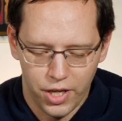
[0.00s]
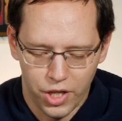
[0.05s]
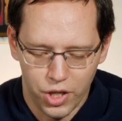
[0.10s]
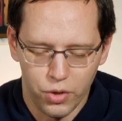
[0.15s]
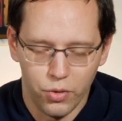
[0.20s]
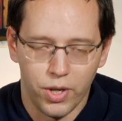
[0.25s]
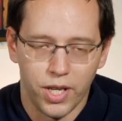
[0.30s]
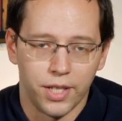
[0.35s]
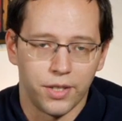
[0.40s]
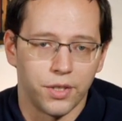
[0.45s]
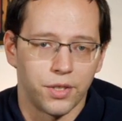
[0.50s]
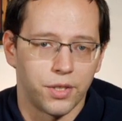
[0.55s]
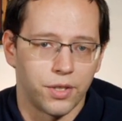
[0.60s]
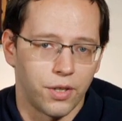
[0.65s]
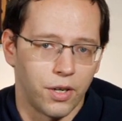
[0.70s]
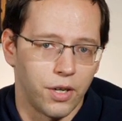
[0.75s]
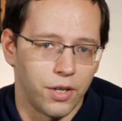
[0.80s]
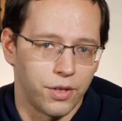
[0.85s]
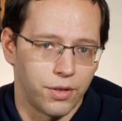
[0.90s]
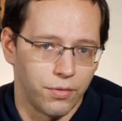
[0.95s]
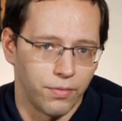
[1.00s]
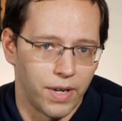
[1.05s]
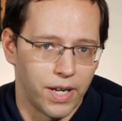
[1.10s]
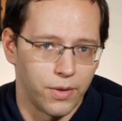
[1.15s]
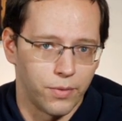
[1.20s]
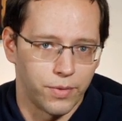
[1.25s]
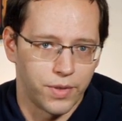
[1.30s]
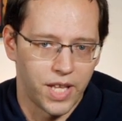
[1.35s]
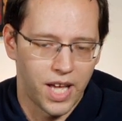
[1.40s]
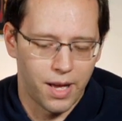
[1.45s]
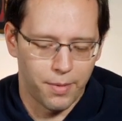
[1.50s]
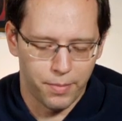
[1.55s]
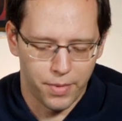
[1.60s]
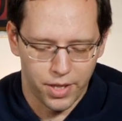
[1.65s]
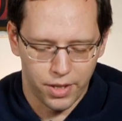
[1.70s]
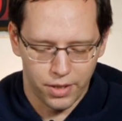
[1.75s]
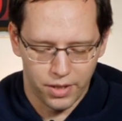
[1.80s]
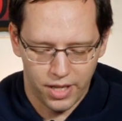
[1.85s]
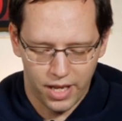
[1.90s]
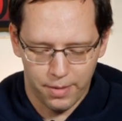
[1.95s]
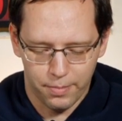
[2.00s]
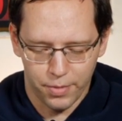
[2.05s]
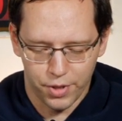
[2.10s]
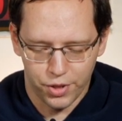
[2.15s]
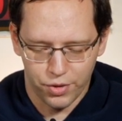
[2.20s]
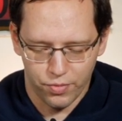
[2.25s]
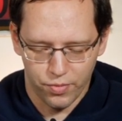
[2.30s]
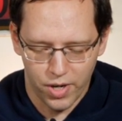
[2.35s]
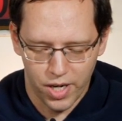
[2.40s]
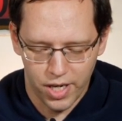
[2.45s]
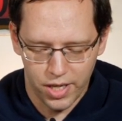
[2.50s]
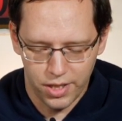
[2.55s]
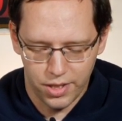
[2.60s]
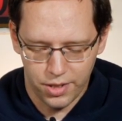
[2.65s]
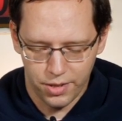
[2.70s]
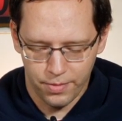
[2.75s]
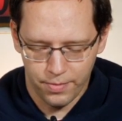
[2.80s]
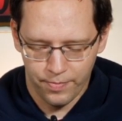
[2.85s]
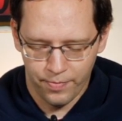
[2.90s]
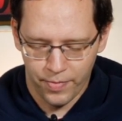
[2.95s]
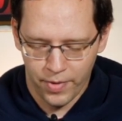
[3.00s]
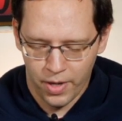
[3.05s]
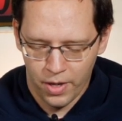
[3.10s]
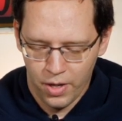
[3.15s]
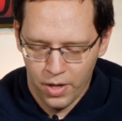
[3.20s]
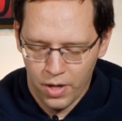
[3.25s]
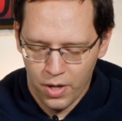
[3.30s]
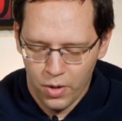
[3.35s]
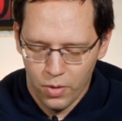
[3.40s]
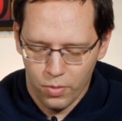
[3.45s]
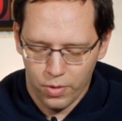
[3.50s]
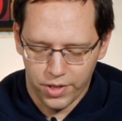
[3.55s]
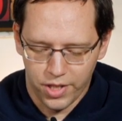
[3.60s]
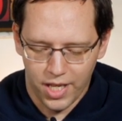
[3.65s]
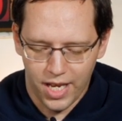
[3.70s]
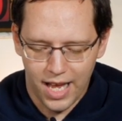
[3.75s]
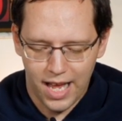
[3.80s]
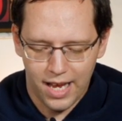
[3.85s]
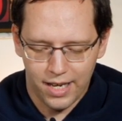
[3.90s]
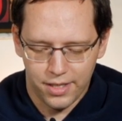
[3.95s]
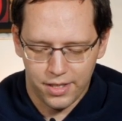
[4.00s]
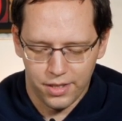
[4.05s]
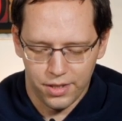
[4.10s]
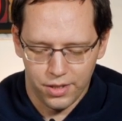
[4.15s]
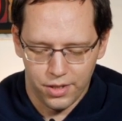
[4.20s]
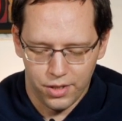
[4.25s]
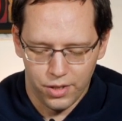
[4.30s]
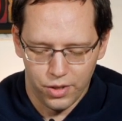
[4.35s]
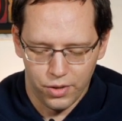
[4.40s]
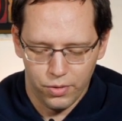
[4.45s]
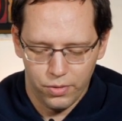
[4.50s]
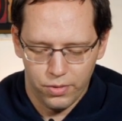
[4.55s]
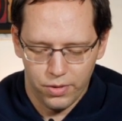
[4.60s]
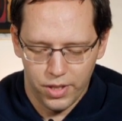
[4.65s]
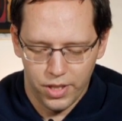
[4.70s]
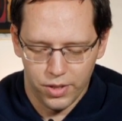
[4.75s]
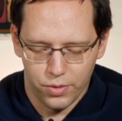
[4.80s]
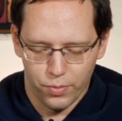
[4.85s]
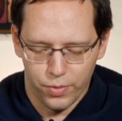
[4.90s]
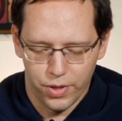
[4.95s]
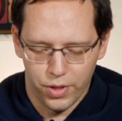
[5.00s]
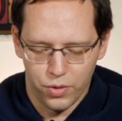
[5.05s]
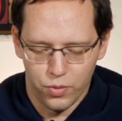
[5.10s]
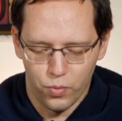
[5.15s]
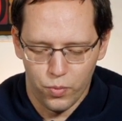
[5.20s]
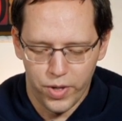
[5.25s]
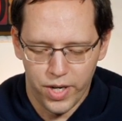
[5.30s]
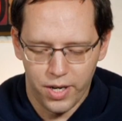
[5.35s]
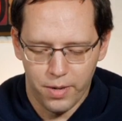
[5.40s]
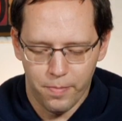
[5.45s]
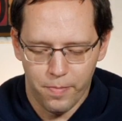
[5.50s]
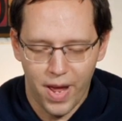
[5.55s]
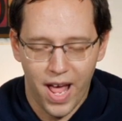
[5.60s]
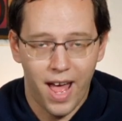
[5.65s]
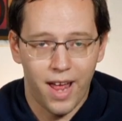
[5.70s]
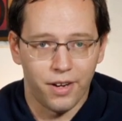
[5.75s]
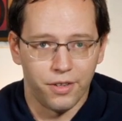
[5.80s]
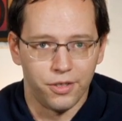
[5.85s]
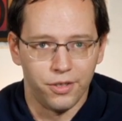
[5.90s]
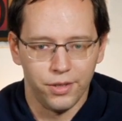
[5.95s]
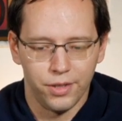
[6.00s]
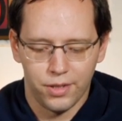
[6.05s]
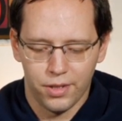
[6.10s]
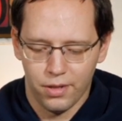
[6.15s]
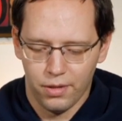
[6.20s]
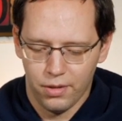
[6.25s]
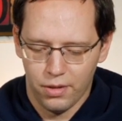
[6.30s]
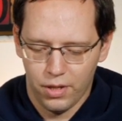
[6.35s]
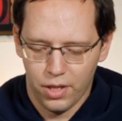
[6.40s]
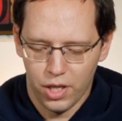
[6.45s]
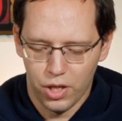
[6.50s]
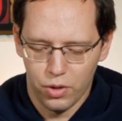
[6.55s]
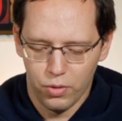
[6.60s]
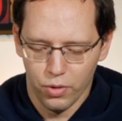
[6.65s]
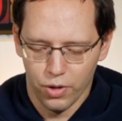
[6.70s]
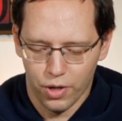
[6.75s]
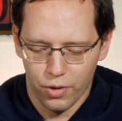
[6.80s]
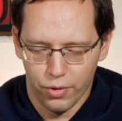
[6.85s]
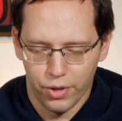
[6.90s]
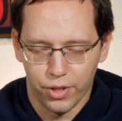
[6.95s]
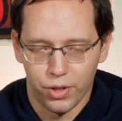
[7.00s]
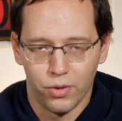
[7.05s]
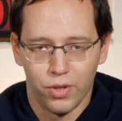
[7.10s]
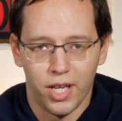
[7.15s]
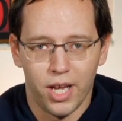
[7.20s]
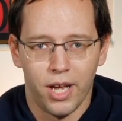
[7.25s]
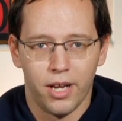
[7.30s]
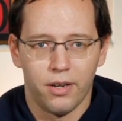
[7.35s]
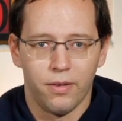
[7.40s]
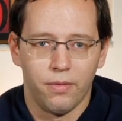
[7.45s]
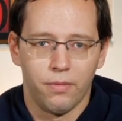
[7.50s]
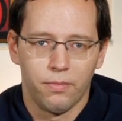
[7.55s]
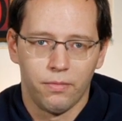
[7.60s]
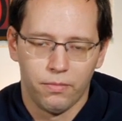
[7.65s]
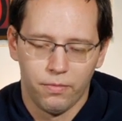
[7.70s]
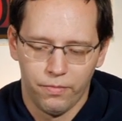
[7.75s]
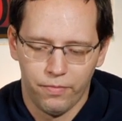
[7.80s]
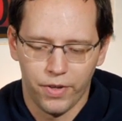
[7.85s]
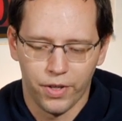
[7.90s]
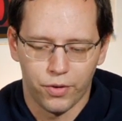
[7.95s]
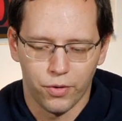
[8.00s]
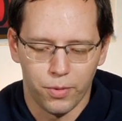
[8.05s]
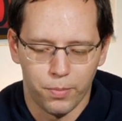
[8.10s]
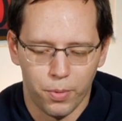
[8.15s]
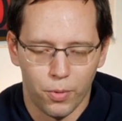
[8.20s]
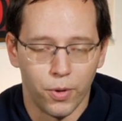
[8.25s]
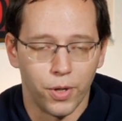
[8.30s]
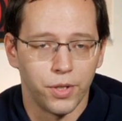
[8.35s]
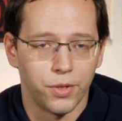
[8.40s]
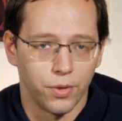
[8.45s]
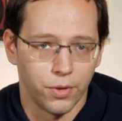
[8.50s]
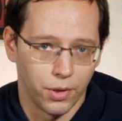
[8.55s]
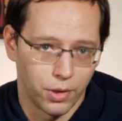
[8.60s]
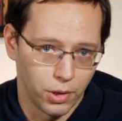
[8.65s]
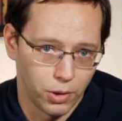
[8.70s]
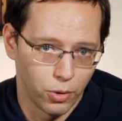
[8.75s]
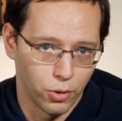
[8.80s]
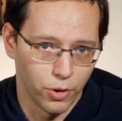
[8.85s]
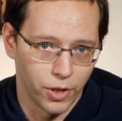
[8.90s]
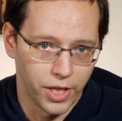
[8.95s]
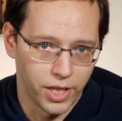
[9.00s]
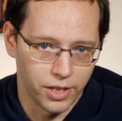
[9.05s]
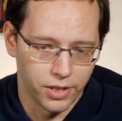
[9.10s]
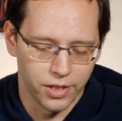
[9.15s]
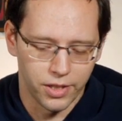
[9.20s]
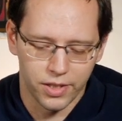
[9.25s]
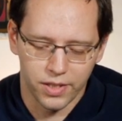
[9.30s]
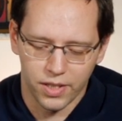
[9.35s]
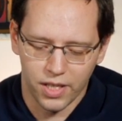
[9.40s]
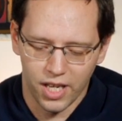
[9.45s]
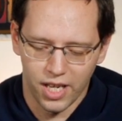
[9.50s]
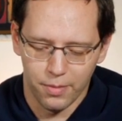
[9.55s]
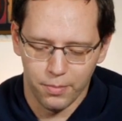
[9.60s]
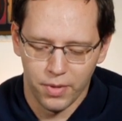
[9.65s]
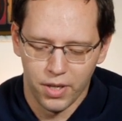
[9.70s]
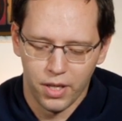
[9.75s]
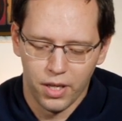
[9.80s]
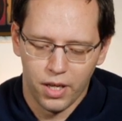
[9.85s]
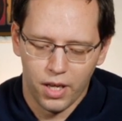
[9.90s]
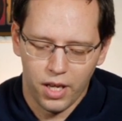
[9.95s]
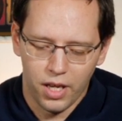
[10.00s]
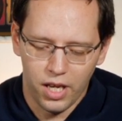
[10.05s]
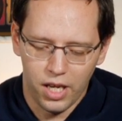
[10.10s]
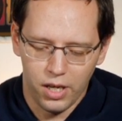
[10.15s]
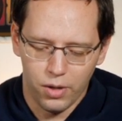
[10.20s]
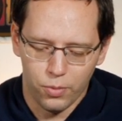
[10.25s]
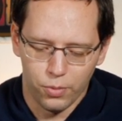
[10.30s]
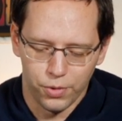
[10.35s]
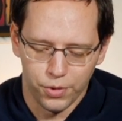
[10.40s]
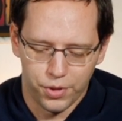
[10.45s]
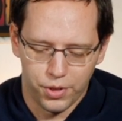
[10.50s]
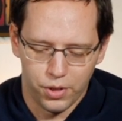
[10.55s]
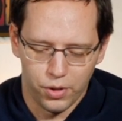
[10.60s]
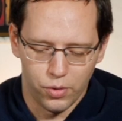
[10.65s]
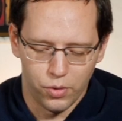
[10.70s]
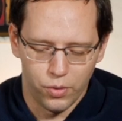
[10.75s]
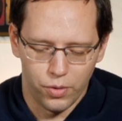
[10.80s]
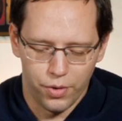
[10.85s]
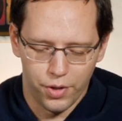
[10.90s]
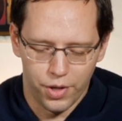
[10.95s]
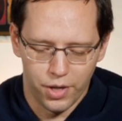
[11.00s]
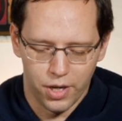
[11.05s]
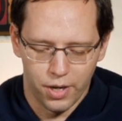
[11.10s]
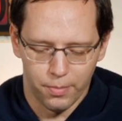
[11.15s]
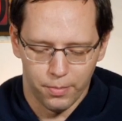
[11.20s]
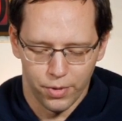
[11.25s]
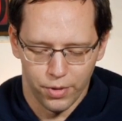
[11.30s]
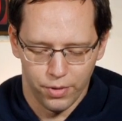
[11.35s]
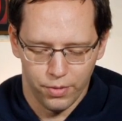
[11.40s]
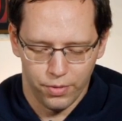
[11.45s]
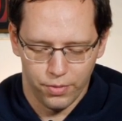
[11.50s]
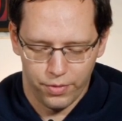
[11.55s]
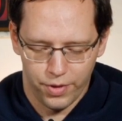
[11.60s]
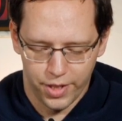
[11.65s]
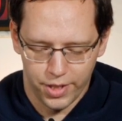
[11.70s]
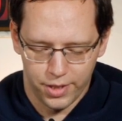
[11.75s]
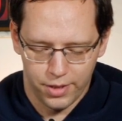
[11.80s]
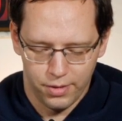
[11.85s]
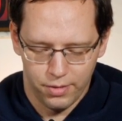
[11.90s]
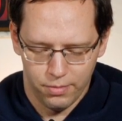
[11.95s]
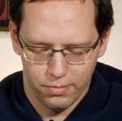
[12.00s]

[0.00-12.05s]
you get to start the round with that much rage. What the axes do is when you win battles, you are going to get victory points, or glory in this game, equal to the number that